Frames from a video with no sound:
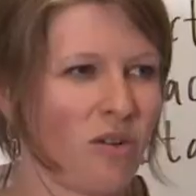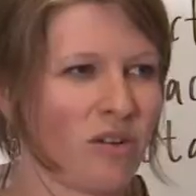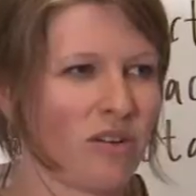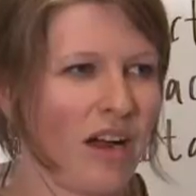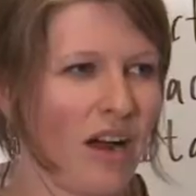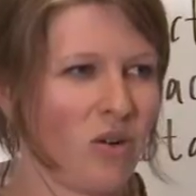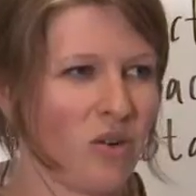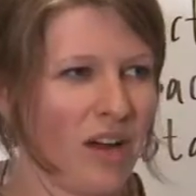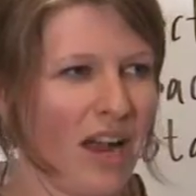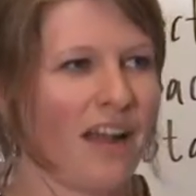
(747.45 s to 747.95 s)

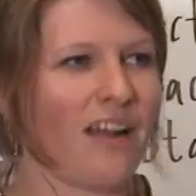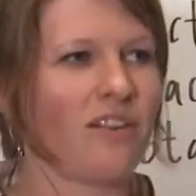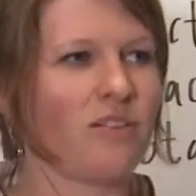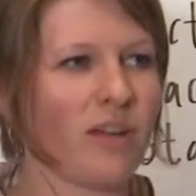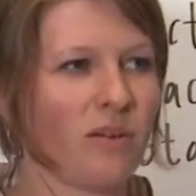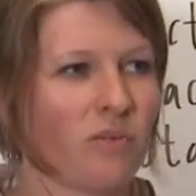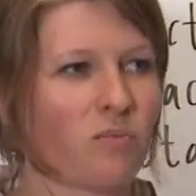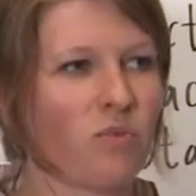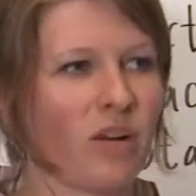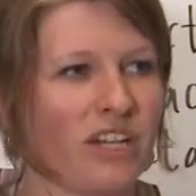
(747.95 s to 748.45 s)
or
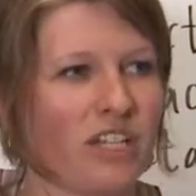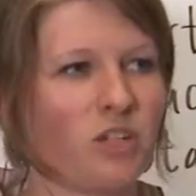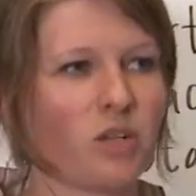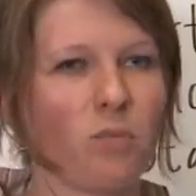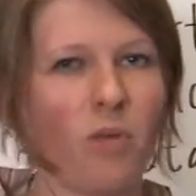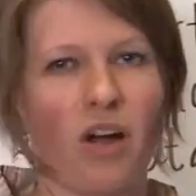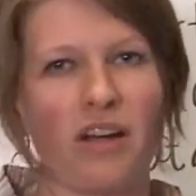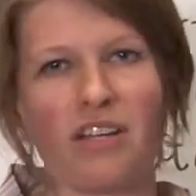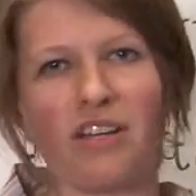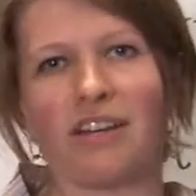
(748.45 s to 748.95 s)
running your
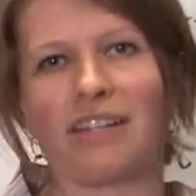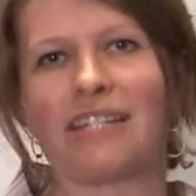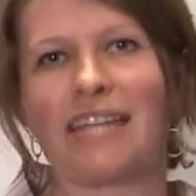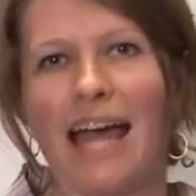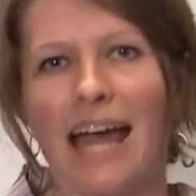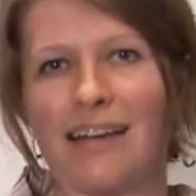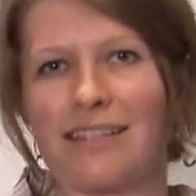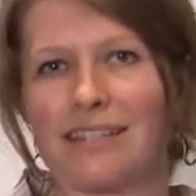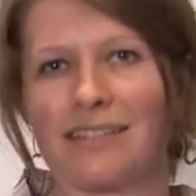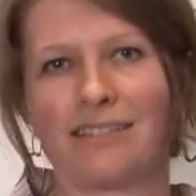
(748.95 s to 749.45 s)
body on
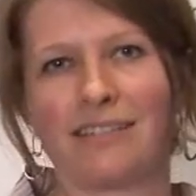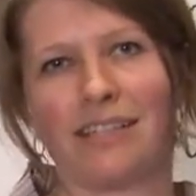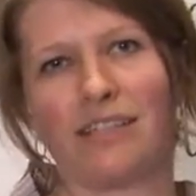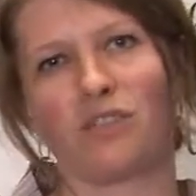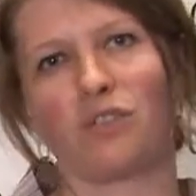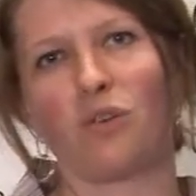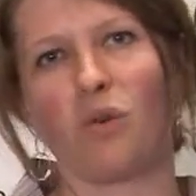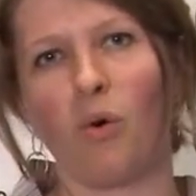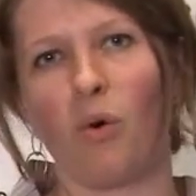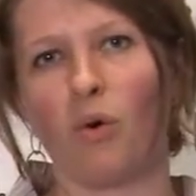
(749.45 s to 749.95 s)
gasoline
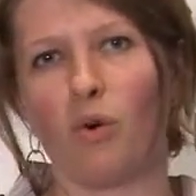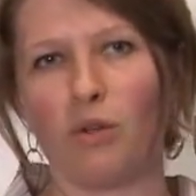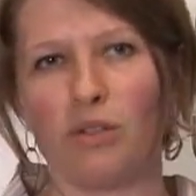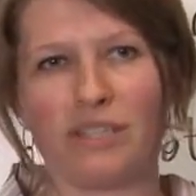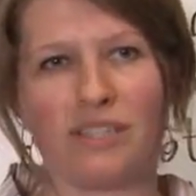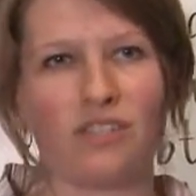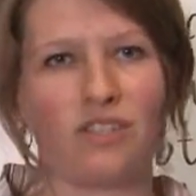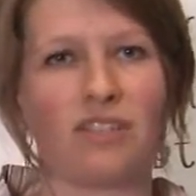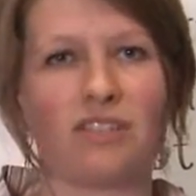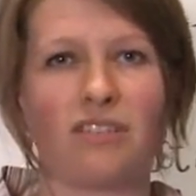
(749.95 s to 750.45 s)
or coal.
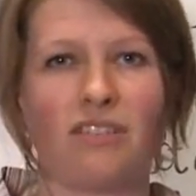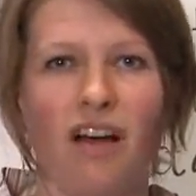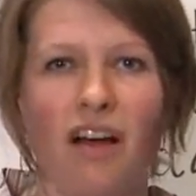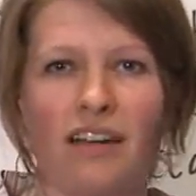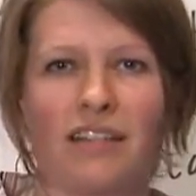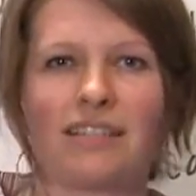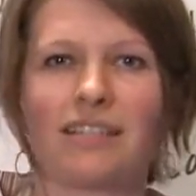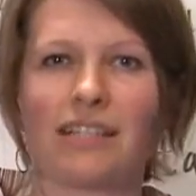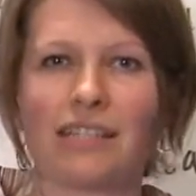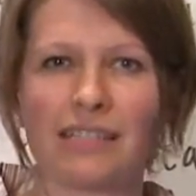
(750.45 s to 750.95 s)
It's just
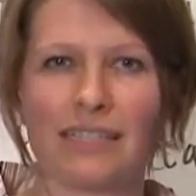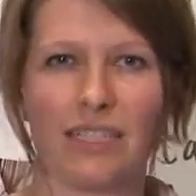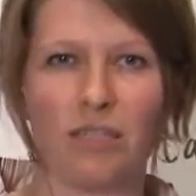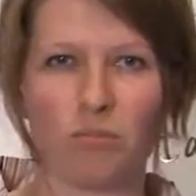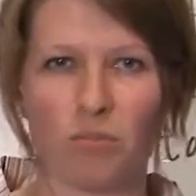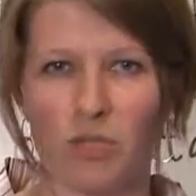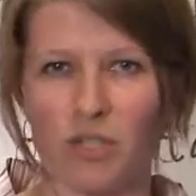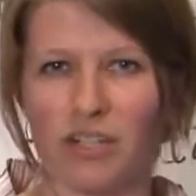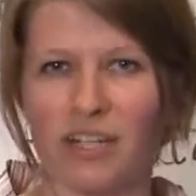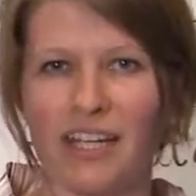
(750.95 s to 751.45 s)
not as
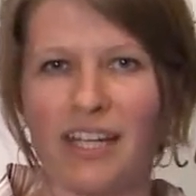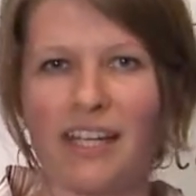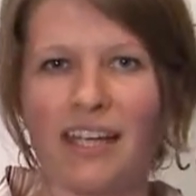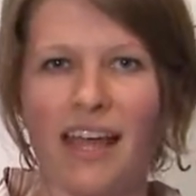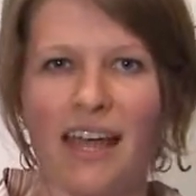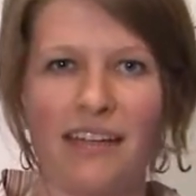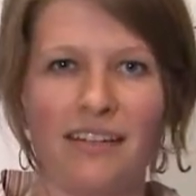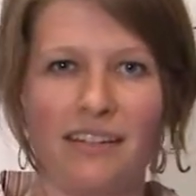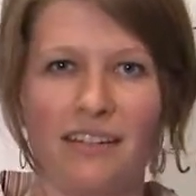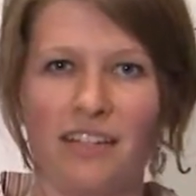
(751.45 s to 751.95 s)
clean burning,
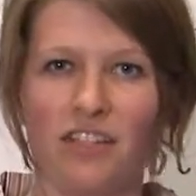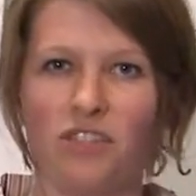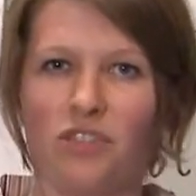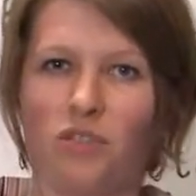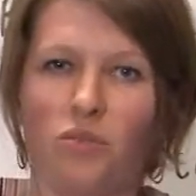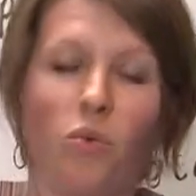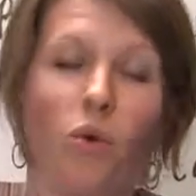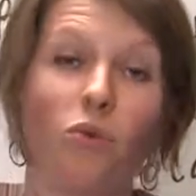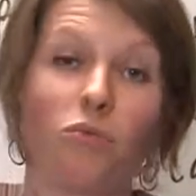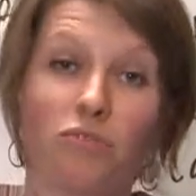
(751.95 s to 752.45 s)
and
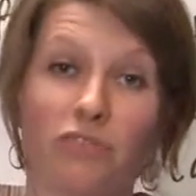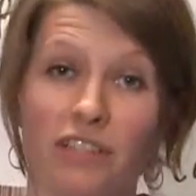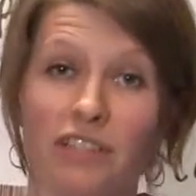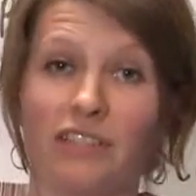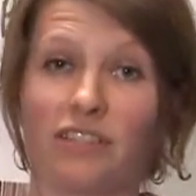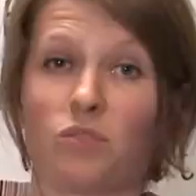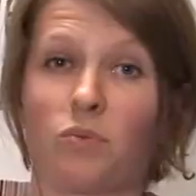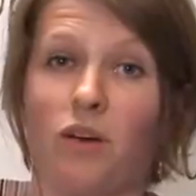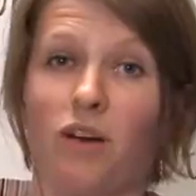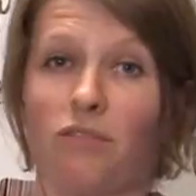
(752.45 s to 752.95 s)
you won't
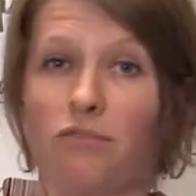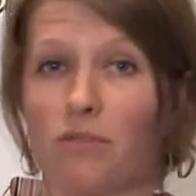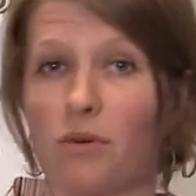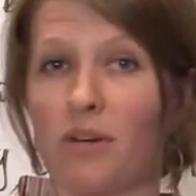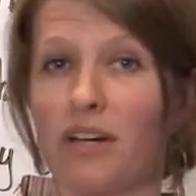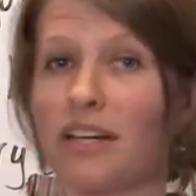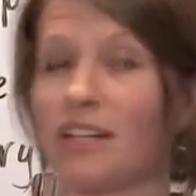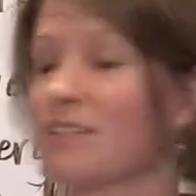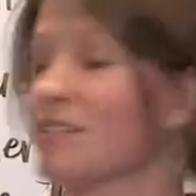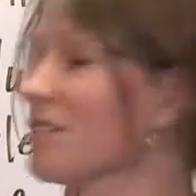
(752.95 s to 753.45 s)
feel as well
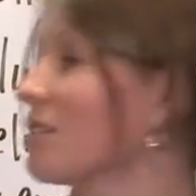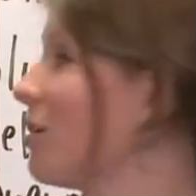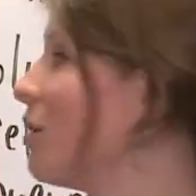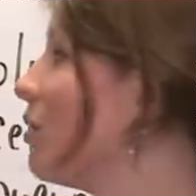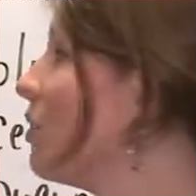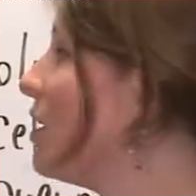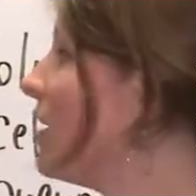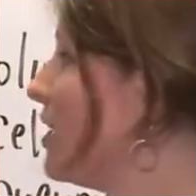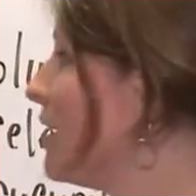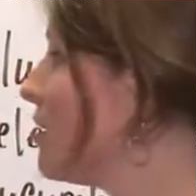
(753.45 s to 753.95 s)
for it.
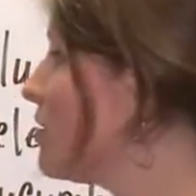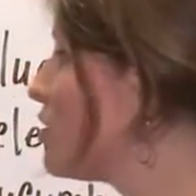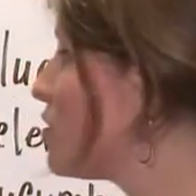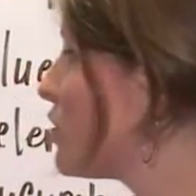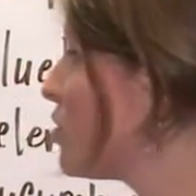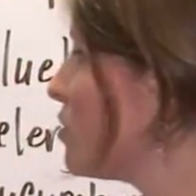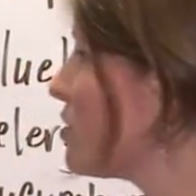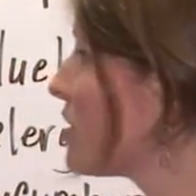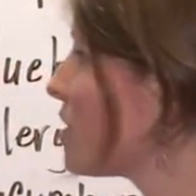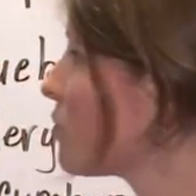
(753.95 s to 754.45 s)
So
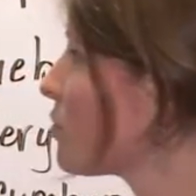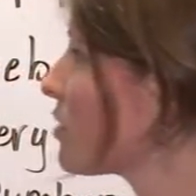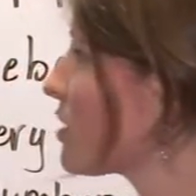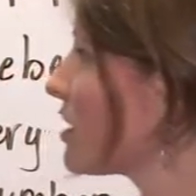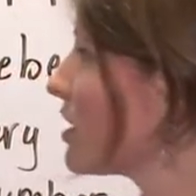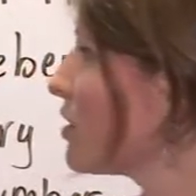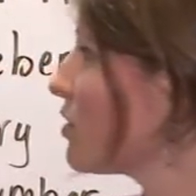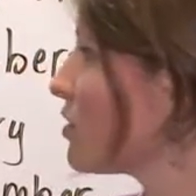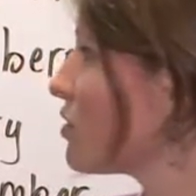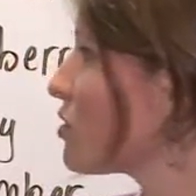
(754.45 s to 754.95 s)
choosing
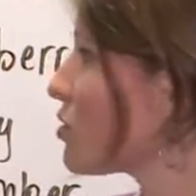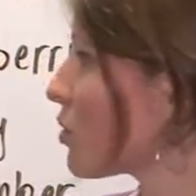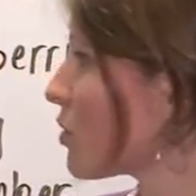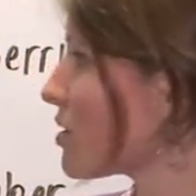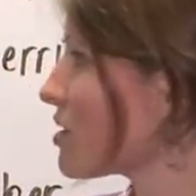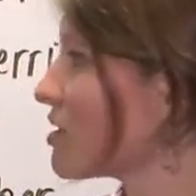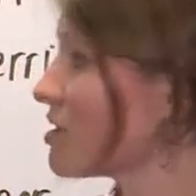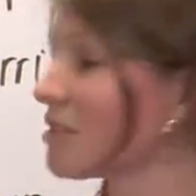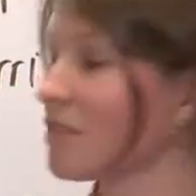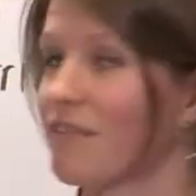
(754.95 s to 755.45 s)
really good
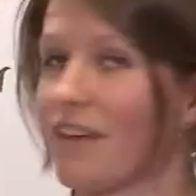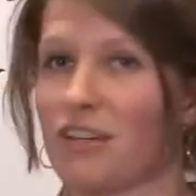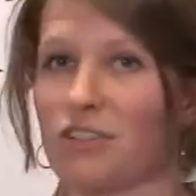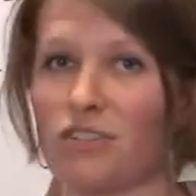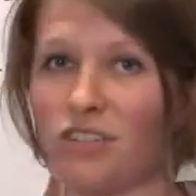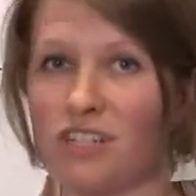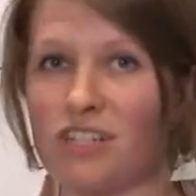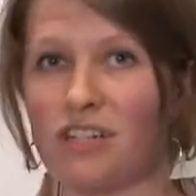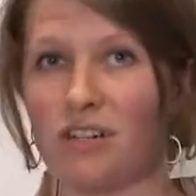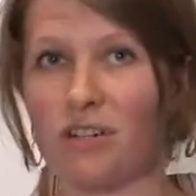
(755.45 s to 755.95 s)
sources of
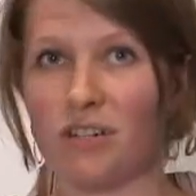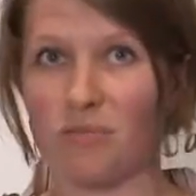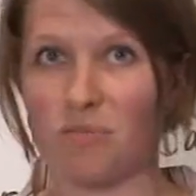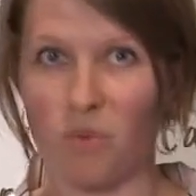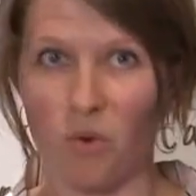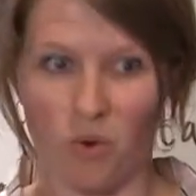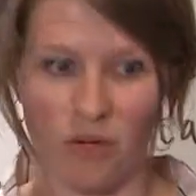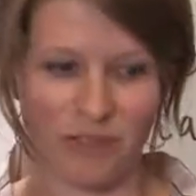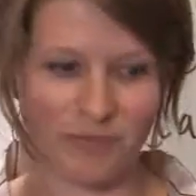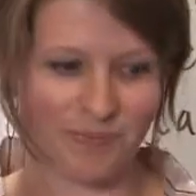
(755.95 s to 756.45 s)
energy are
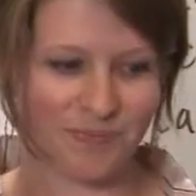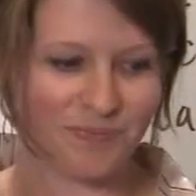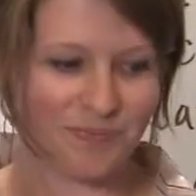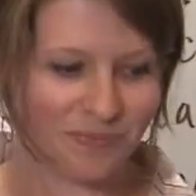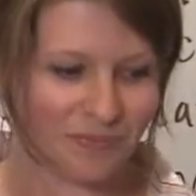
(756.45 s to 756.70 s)
important.